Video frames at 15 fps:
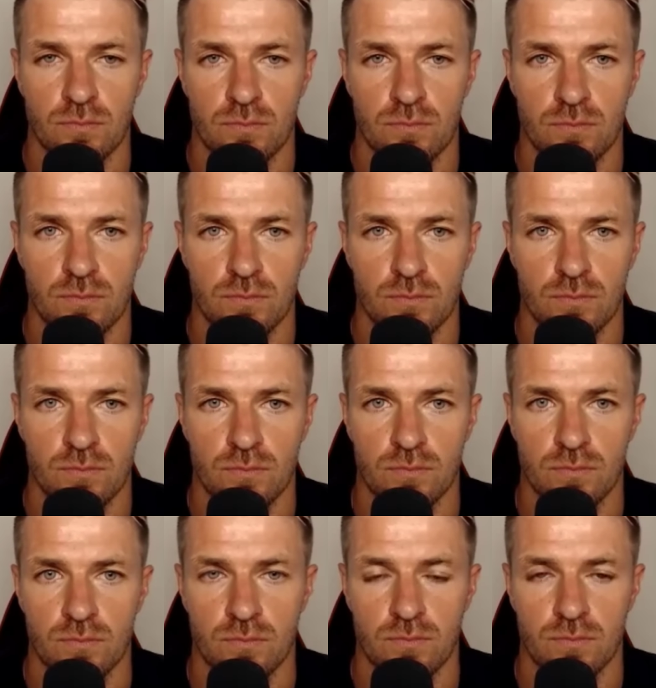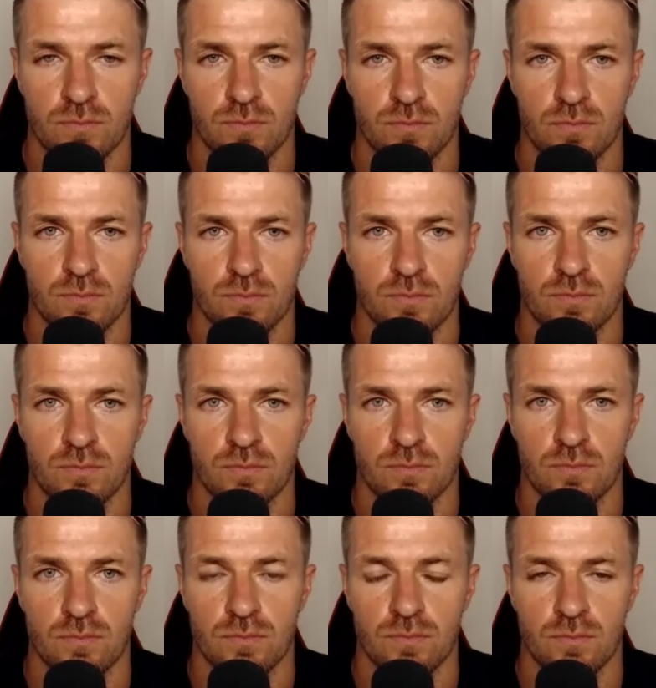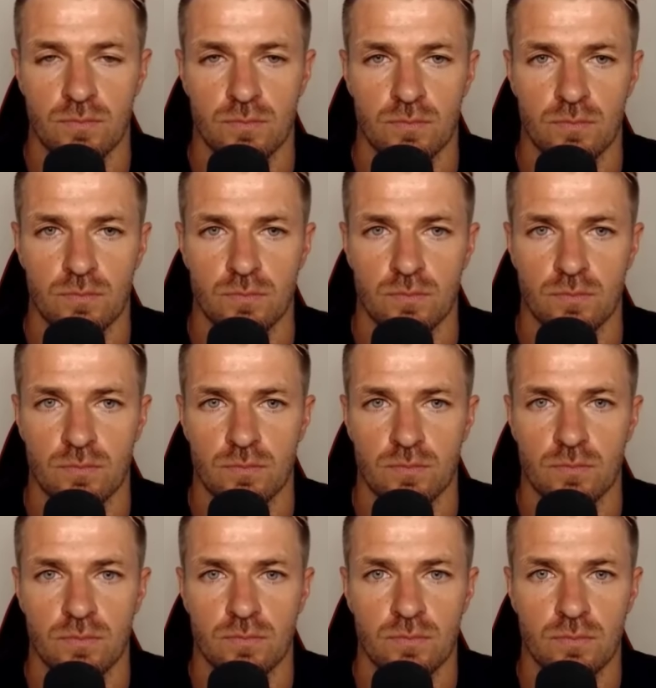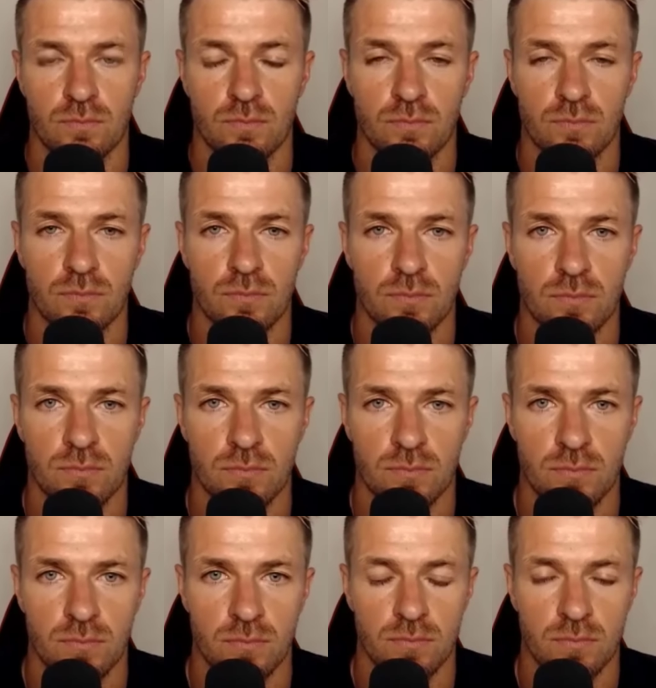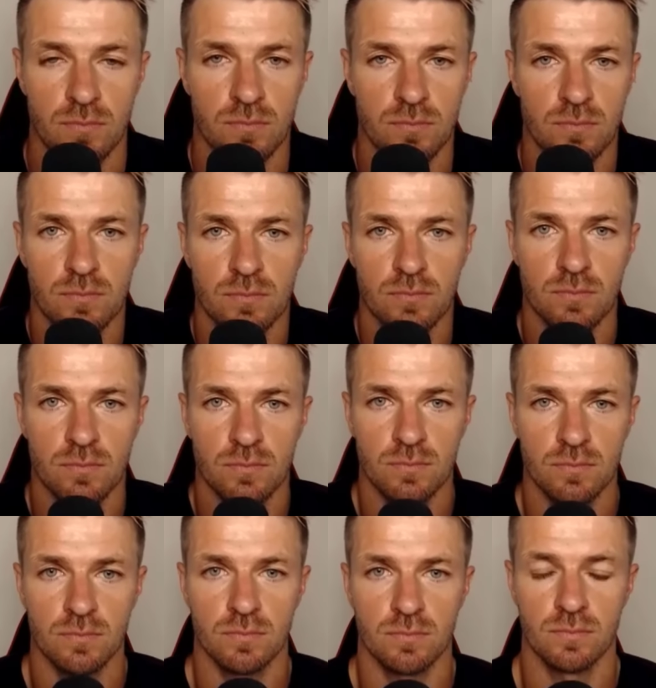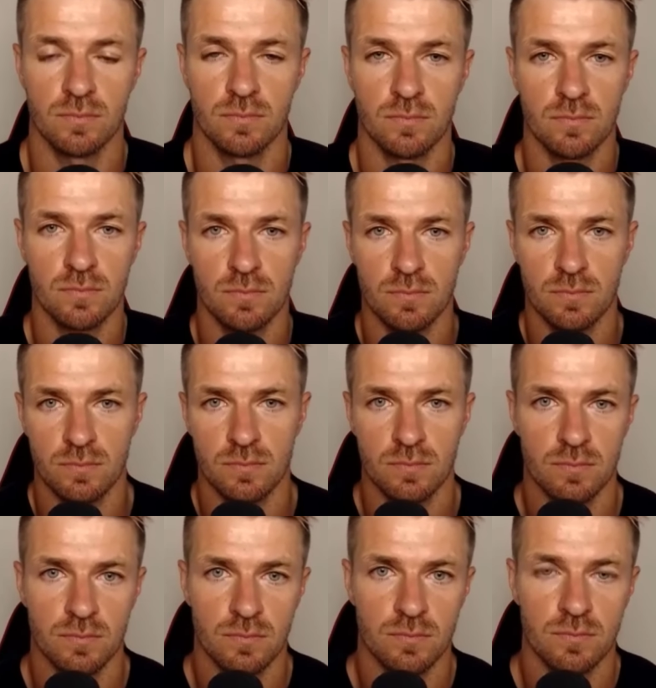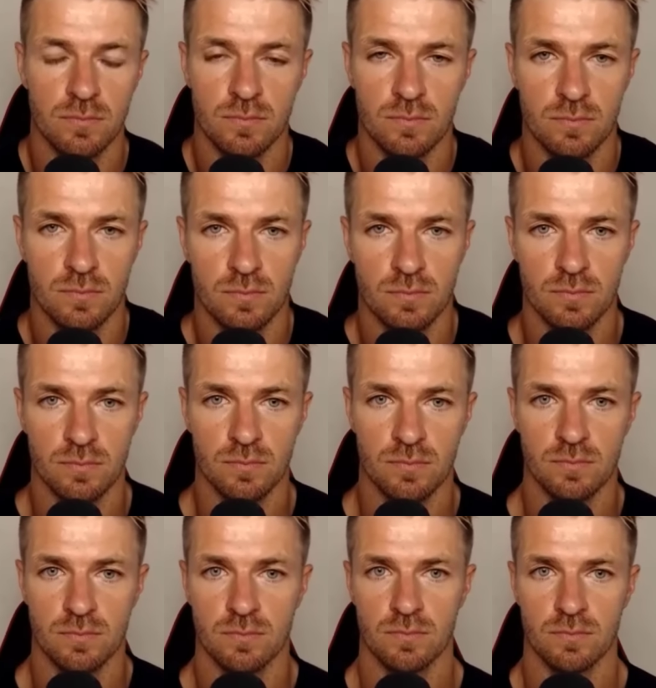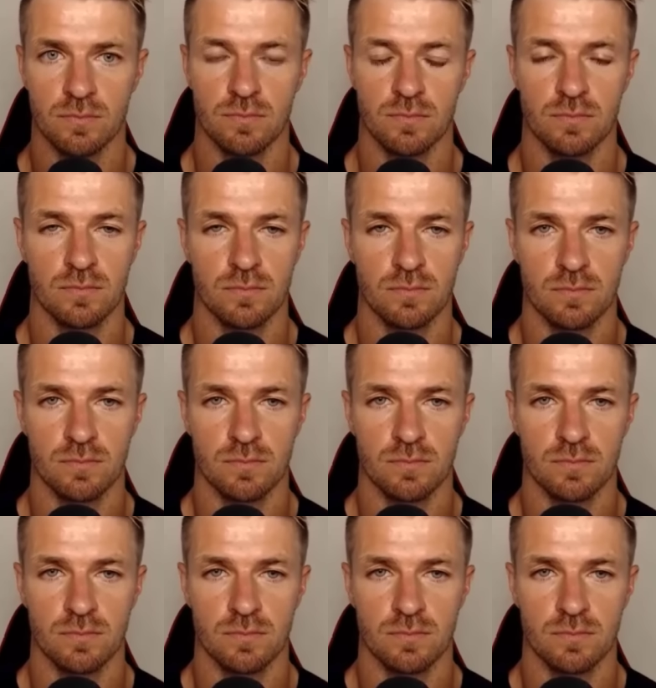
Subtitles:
The person shown says nothing.